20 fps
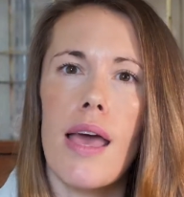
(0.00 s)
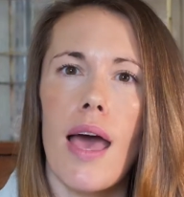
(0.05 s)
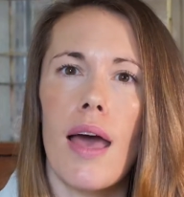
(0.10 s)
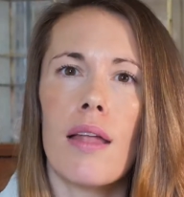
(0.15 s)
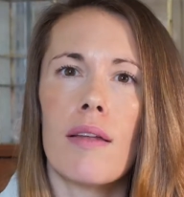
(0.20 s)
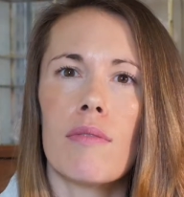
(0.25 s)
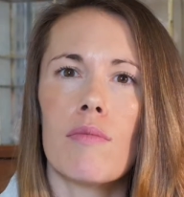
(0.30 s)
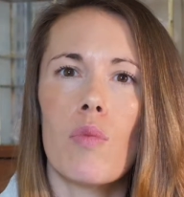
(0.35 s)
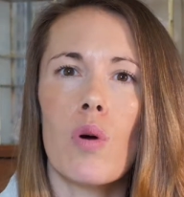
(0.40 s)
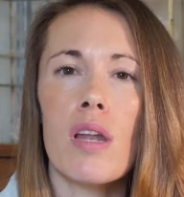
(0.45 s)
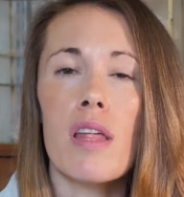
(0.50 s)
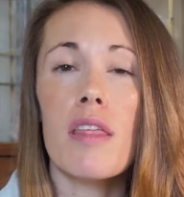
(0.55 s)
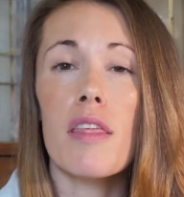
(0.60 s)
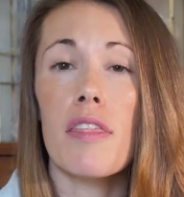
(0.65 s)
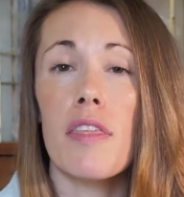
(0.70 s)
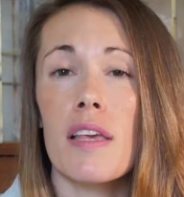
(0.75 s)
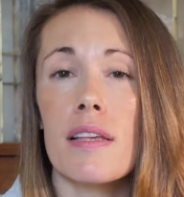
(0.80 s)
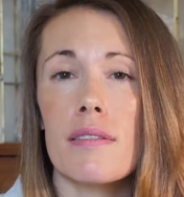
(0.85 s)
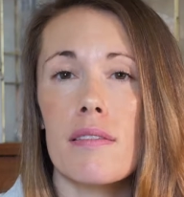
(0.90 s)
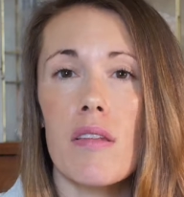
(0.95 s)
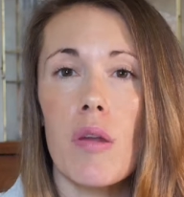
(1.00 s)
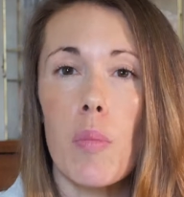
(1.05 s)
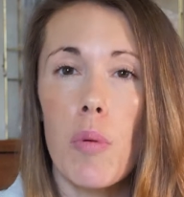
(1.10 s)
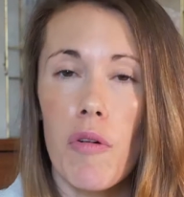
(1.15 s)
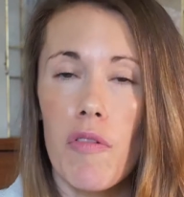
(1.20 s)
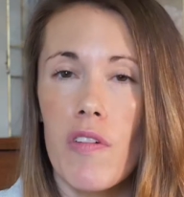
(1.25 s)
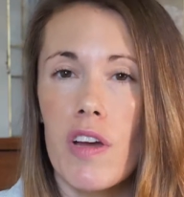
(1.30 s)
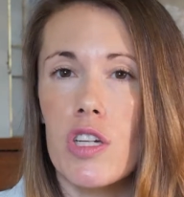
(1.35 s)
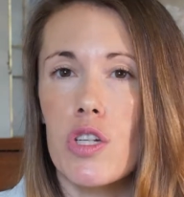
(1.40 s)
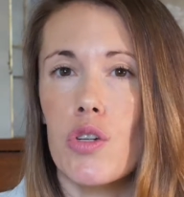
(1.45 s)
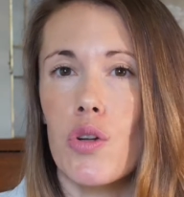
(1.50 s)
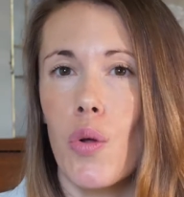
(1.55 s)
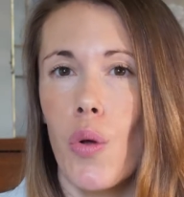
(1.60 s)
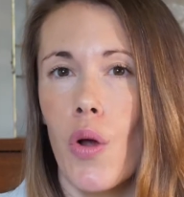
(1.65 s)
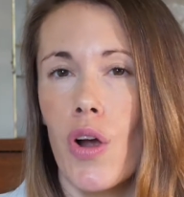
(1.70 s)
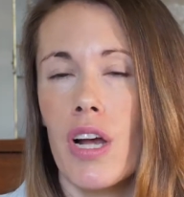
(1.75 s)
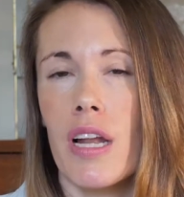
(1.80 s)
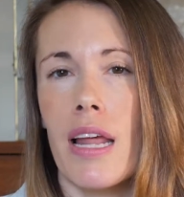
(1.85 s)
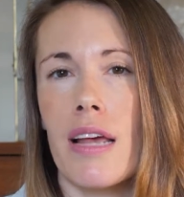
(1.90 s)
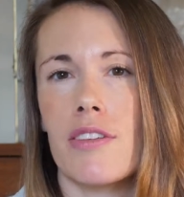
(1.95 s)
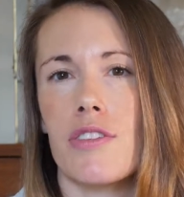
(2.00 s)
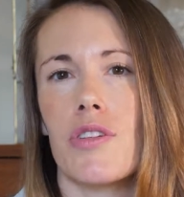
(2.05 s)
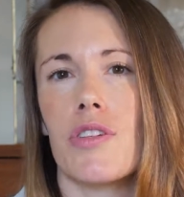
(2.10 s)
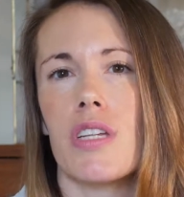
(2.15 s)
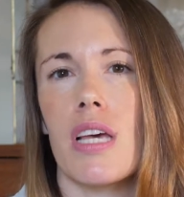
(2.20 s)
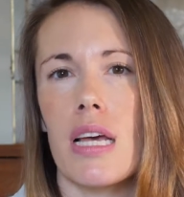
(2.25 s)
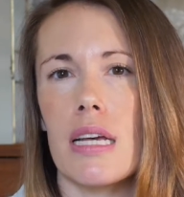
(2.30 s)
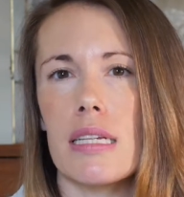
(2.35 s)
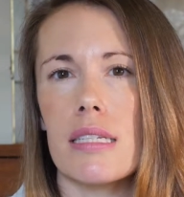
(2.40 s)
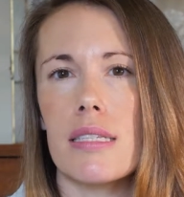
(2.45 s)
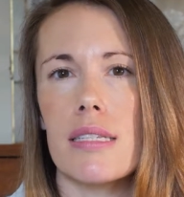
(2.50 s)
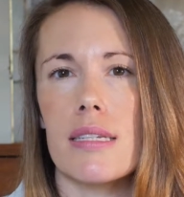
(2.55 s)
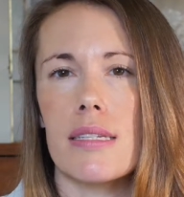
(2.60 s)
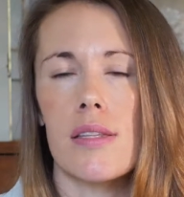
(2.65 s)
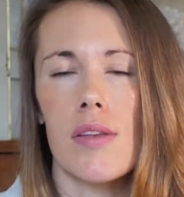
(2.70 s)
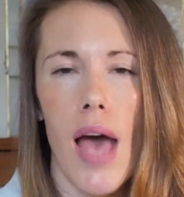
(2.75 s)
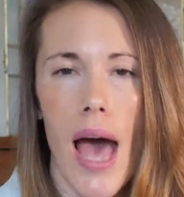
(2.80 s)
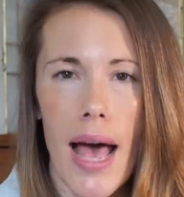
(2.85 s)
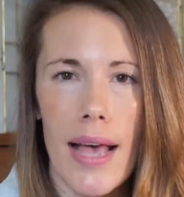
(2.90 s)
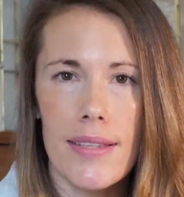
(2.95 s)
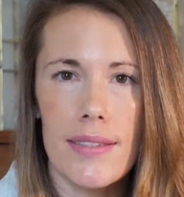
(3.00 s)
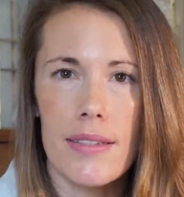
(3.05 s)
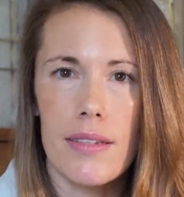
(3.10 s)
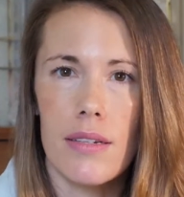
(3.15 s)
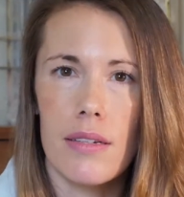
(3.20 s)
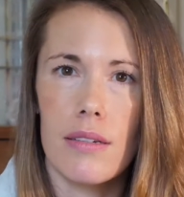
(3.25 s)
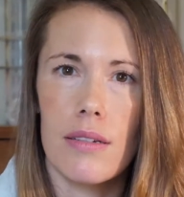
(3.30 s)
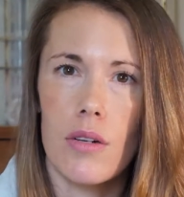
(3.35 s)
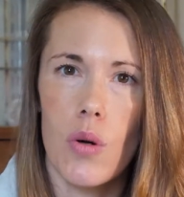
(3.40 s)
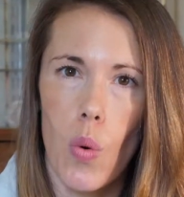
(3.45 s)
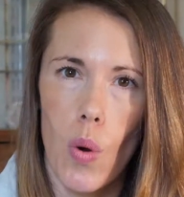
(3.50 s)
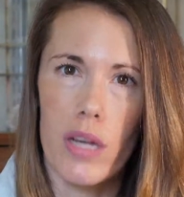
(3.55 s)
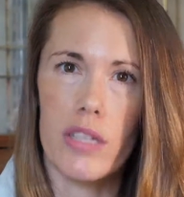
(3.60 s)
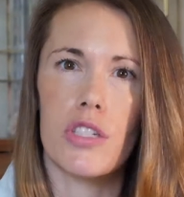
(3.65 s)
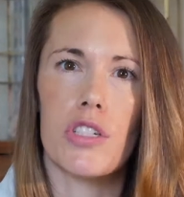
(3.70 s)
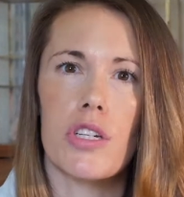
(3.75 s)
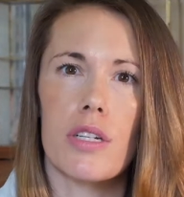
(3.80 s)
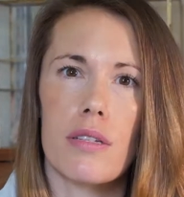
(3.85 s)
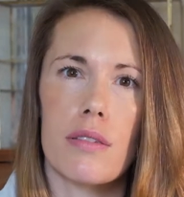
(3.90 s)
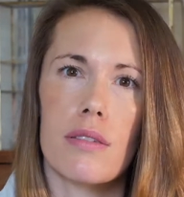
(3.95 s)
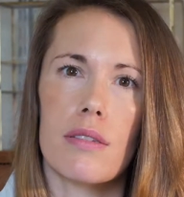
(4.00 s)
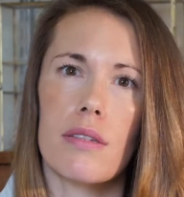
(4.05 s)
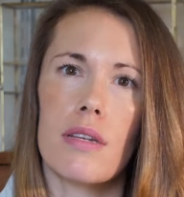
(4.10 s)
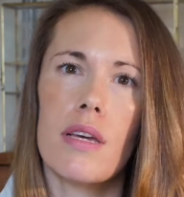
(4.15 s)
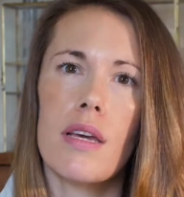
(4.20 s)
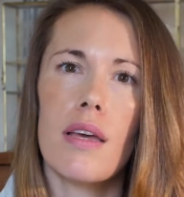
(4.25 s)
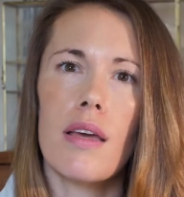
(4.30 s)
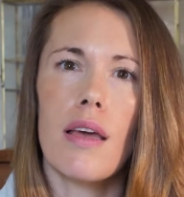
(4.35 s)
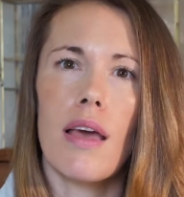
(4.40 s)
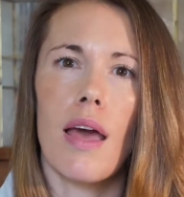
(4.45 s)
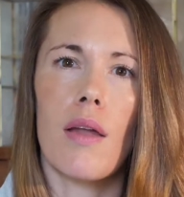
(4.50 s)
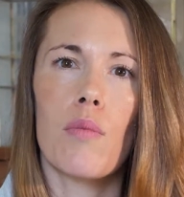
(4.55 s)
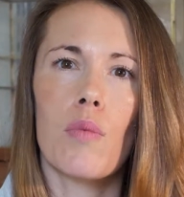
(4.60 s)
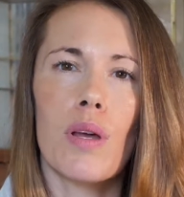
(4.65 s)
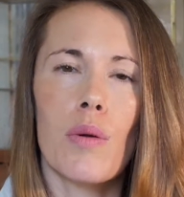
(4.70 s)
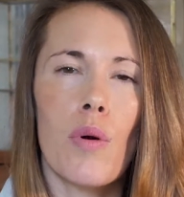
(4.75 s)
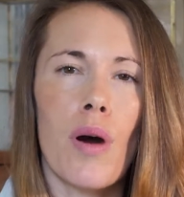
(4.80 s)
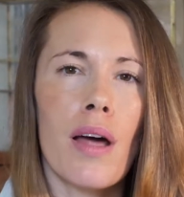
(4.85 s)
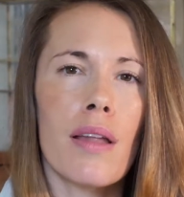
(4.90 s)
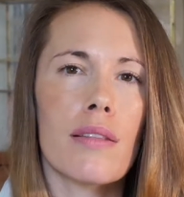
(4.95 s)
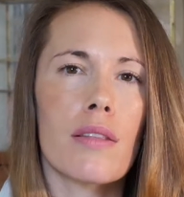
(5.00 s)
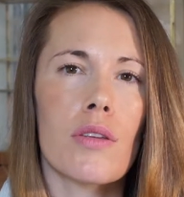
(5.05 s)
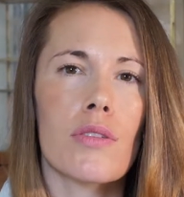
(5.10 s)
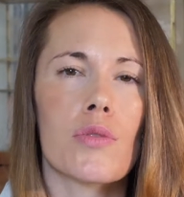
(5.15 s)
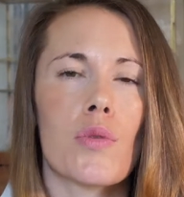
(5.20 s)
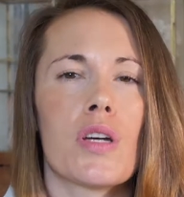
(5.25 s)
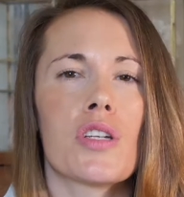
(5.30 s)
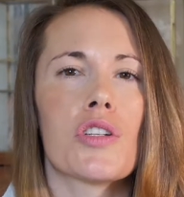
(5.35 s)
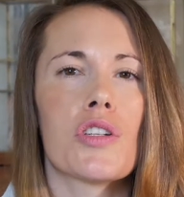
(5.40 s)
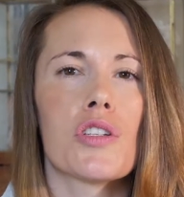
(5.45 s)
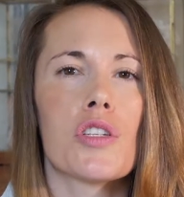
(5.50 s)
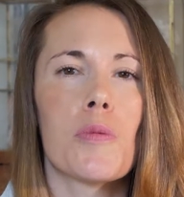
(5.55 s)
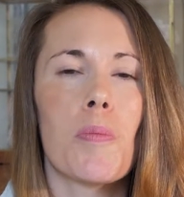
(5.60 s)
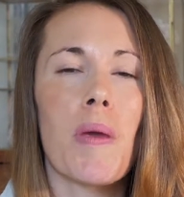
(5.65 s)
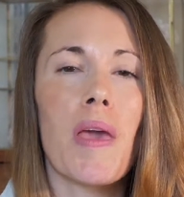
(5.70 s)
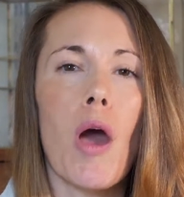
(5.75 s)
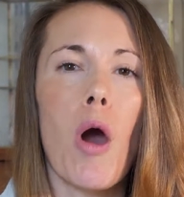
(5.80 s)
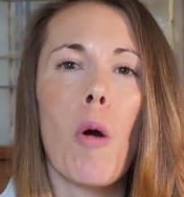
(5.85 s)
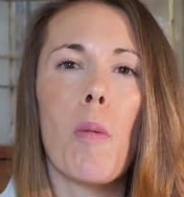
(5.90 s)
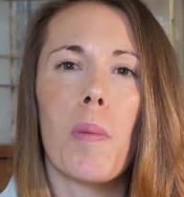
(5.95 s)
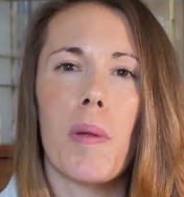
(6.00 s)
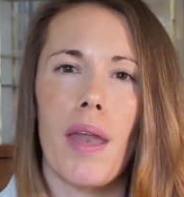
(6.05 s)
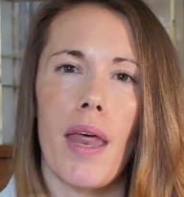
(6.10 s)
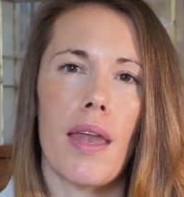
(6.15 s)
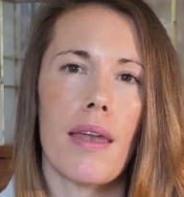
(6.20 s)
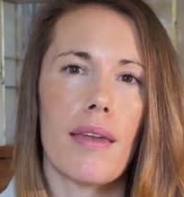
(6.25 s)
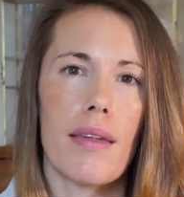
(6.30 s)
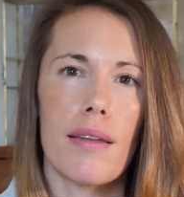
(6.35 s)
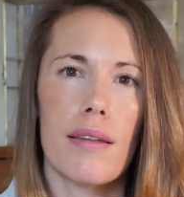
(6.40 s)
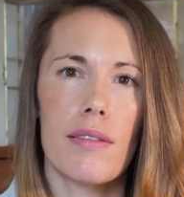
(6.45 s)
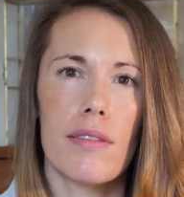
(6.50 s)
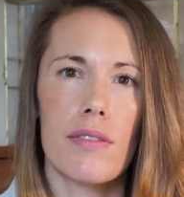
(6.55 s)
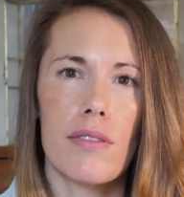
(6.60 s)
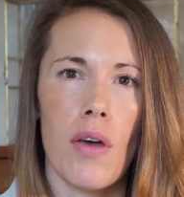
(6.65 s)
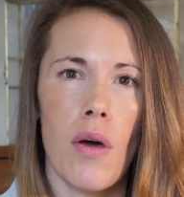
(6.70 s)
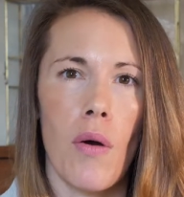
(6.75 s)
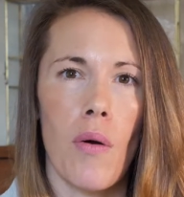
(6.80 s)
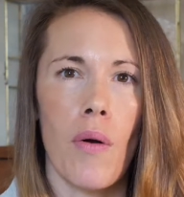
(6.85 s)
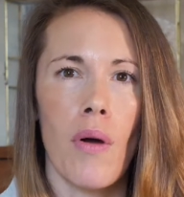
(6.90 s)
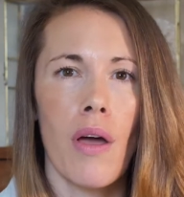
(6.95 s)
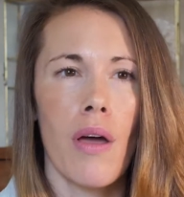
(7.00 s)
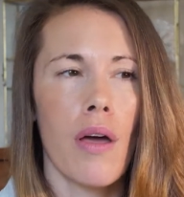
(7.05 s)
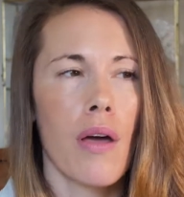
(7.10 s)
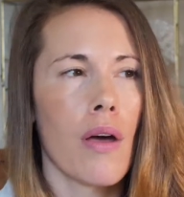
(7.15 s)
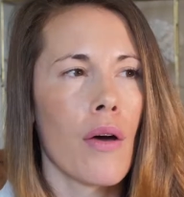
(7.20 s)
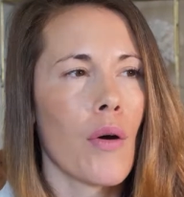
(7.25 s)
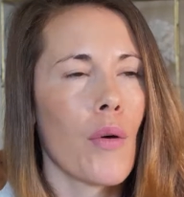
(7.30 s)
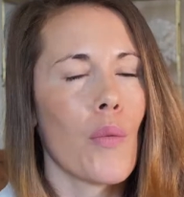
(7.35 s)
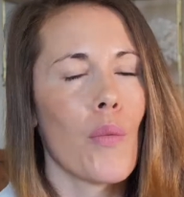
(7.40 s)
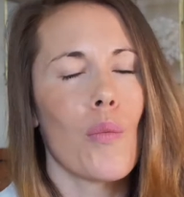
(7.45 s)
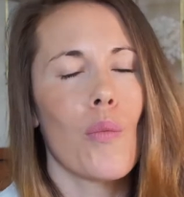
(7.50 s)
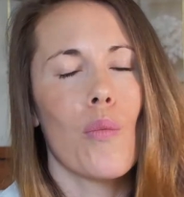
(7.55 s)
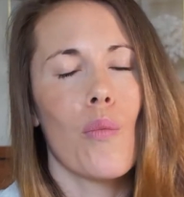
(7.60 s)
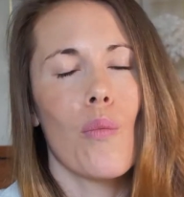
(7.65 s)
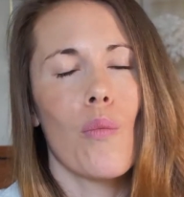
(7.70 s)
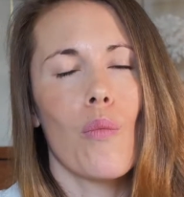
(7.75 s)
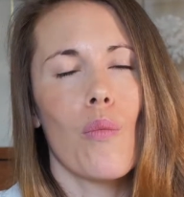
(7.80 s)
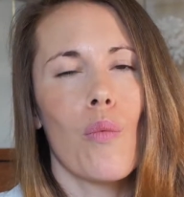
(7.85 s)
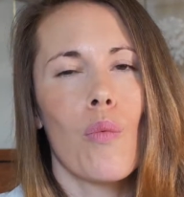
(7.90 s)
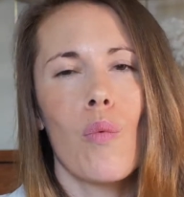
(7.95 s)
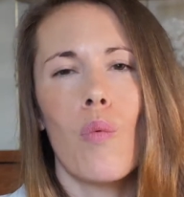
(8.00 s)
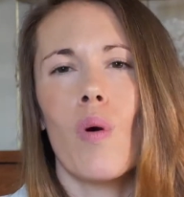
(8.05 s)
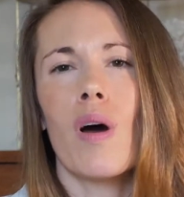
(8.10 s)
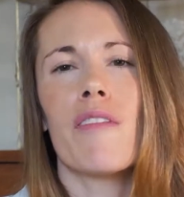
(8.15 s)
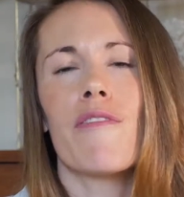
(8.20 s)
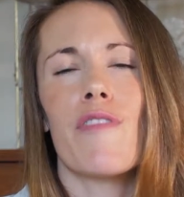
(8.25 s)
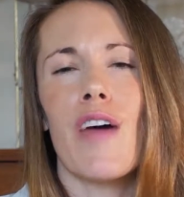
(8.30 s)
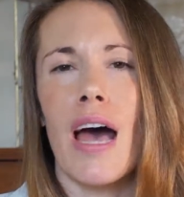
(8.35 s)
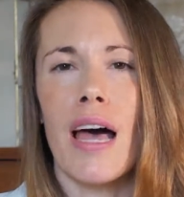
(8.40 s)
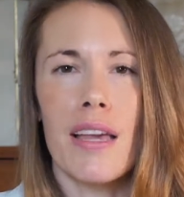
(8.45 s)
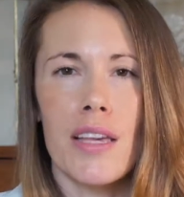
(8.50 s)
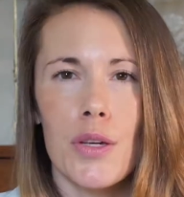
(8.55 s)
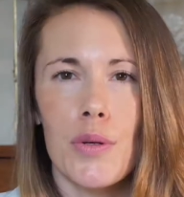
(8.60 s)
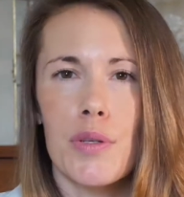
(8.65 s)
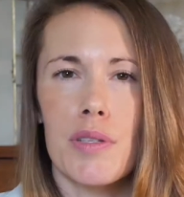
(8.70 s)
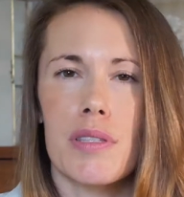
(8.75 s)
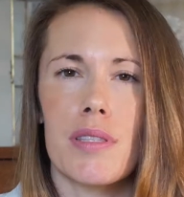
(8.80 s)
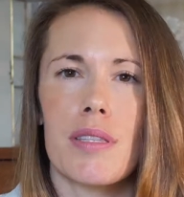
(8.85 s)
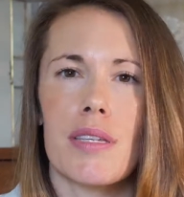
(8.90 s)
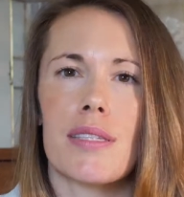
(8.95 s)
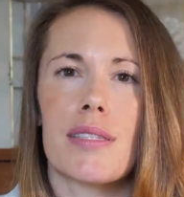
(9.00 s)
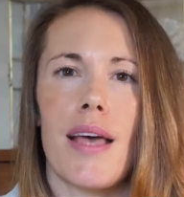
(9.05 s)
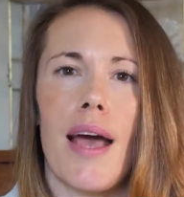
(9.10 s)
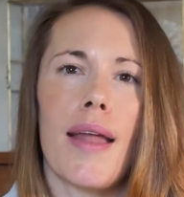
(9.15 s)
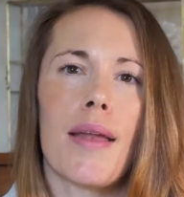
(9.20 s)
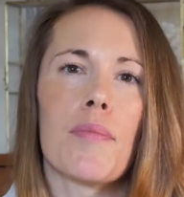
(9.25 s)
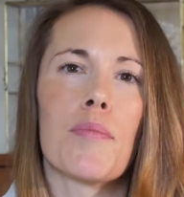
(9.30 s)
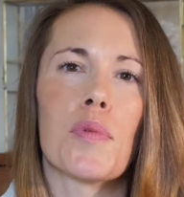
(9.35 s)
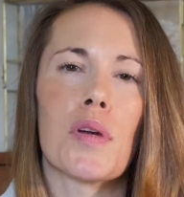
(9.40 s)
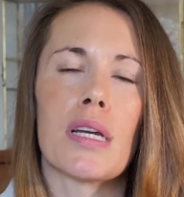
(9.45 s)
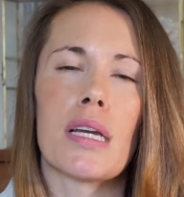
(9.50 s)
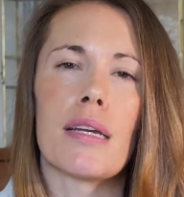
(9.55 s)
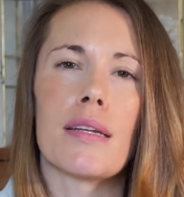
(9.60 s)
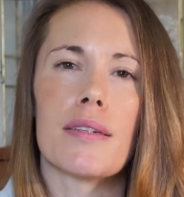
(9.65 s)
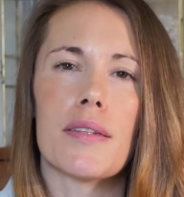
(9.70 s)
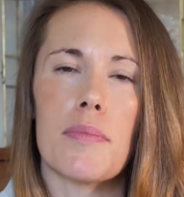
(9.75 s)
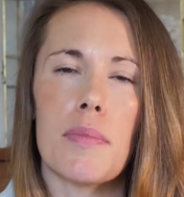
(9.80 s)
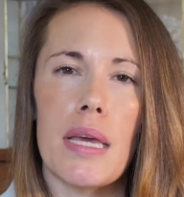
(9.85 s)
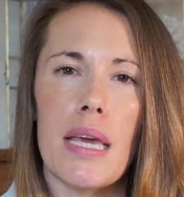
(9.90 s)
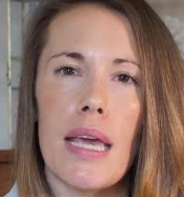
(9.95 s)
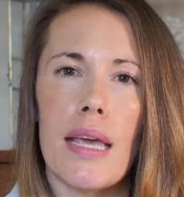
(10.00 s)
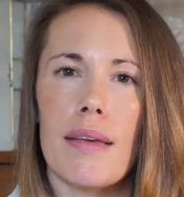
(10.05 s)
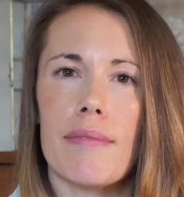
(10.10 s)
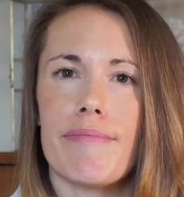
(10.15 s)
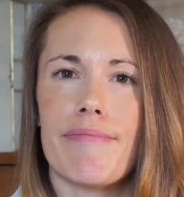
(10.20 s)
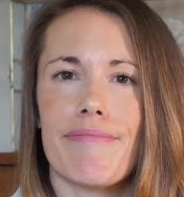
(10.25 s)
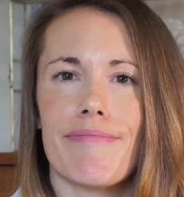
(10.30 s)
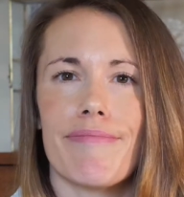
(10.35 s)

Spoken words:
And one of the things that a professional organizer does is to ask questions, and we want those questions to be open-ended. So what value is this item bringing to me?